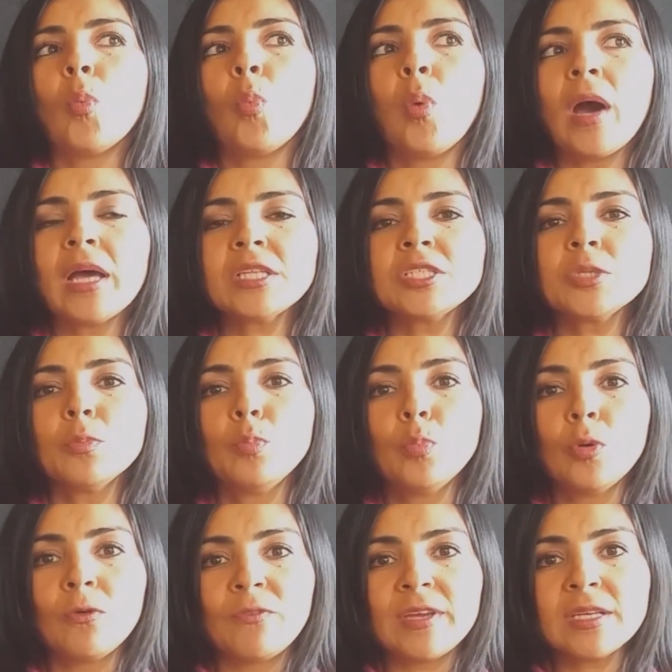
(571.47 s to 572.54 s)
watch
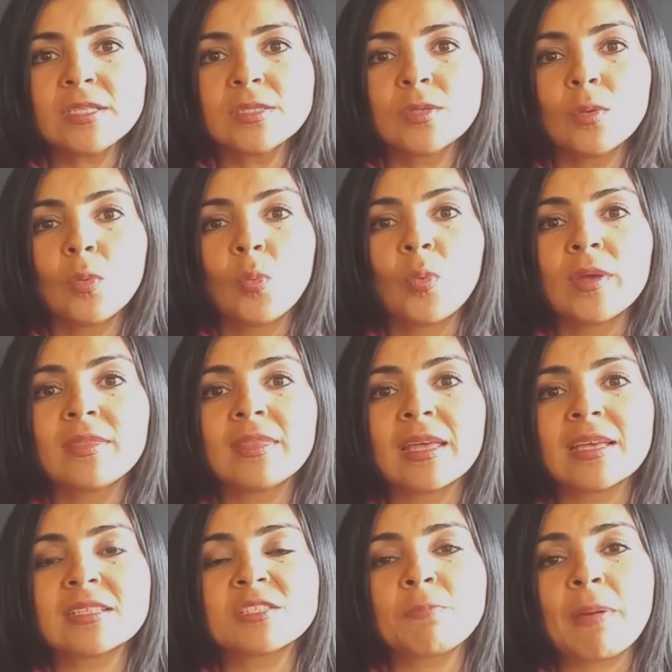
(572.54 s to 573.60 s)
movies with
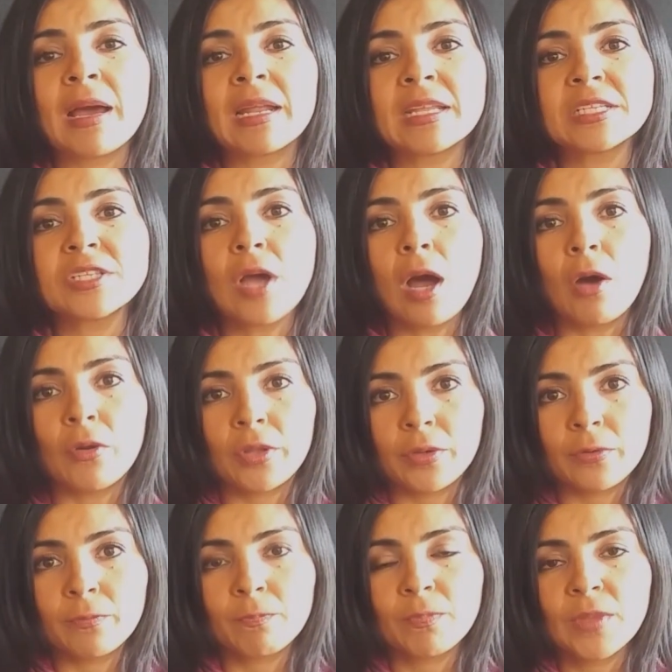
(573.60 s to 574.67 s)
the Spanish
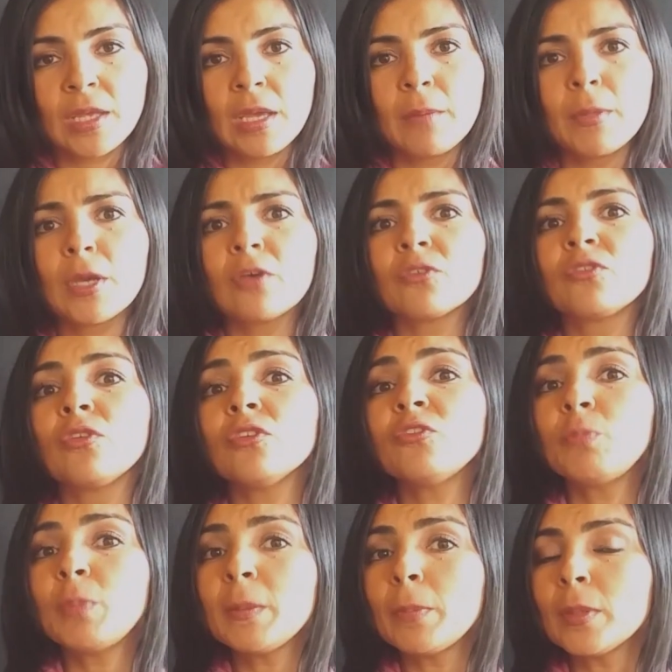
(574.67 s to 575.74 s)
audio, because
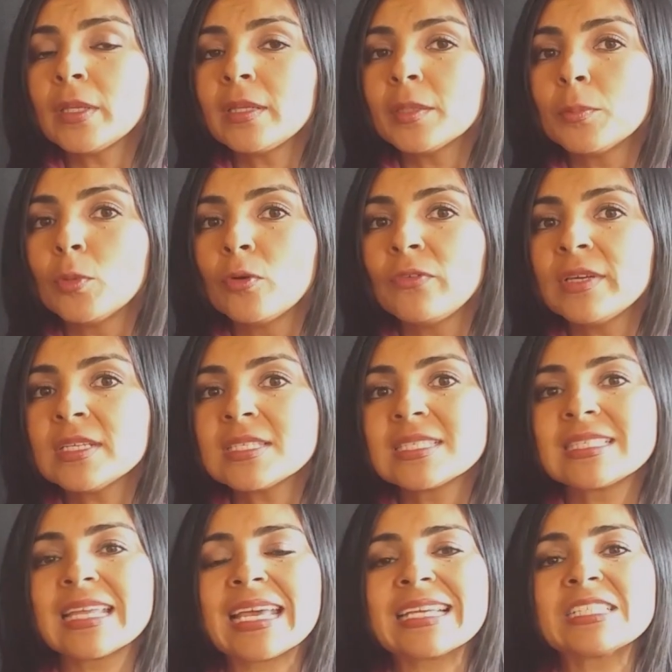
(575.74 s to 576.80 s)
those people in the movies,
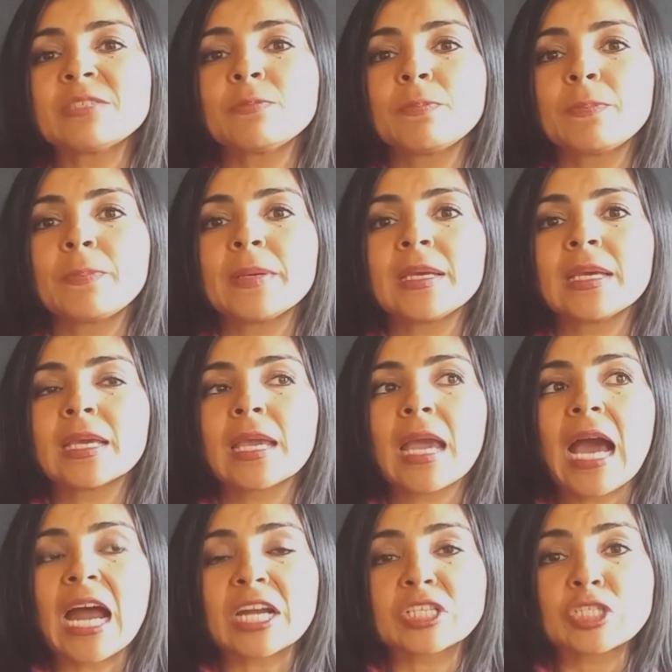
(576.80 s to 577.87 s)
they
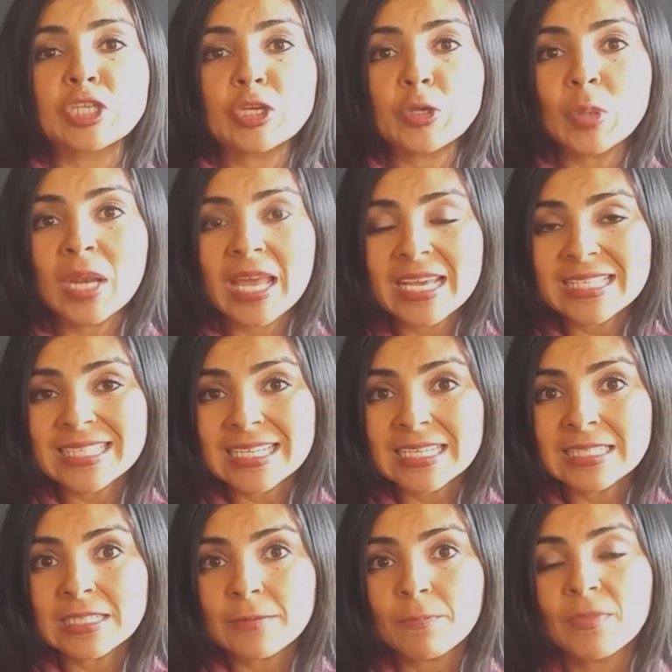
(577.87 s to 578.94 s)
speak
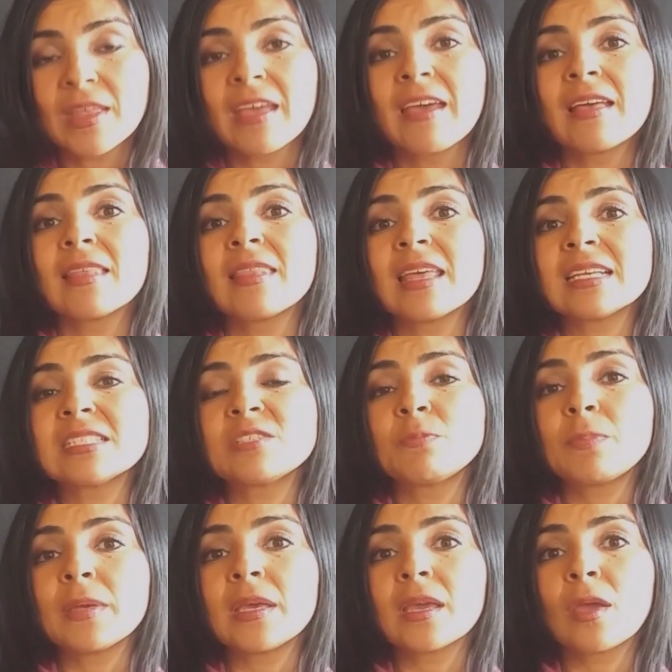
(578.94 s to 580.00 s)
articulated, they
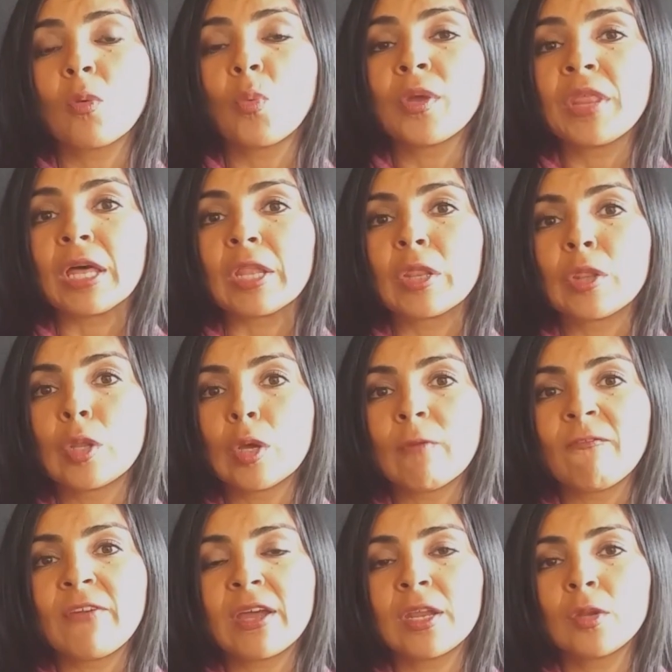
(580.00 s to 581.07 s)
speak with a
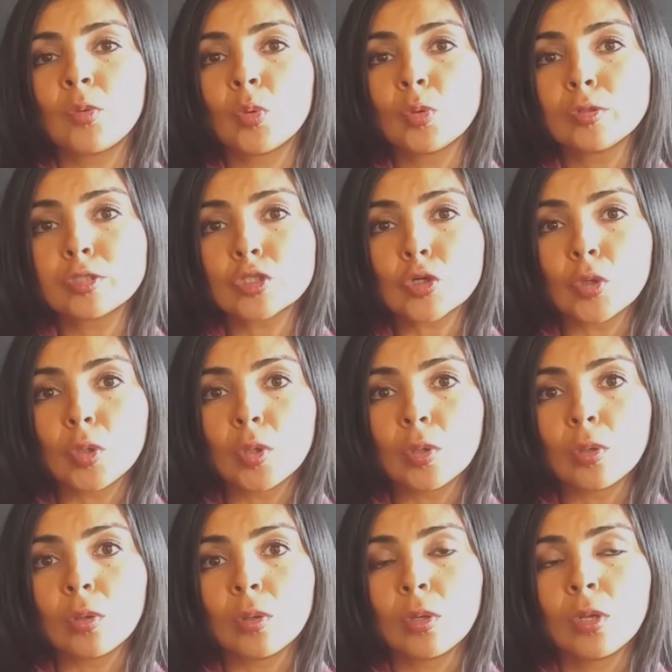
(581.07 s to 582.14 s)
very
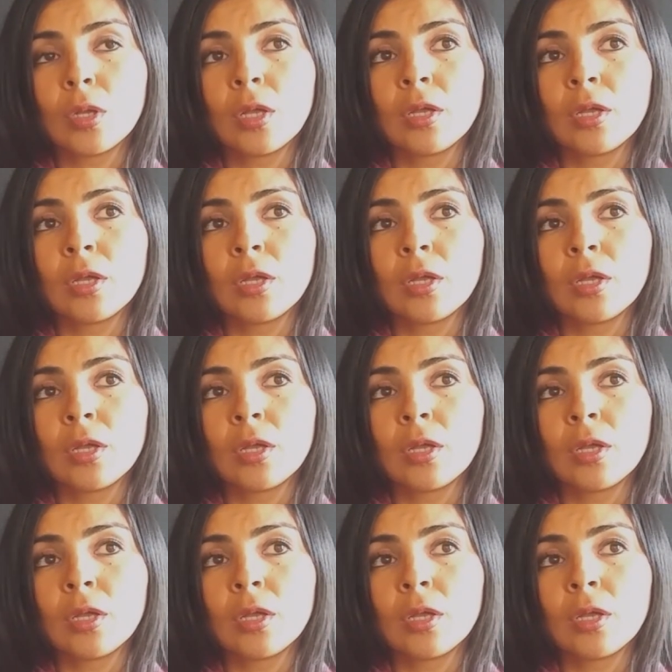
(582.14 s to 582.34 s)
neutral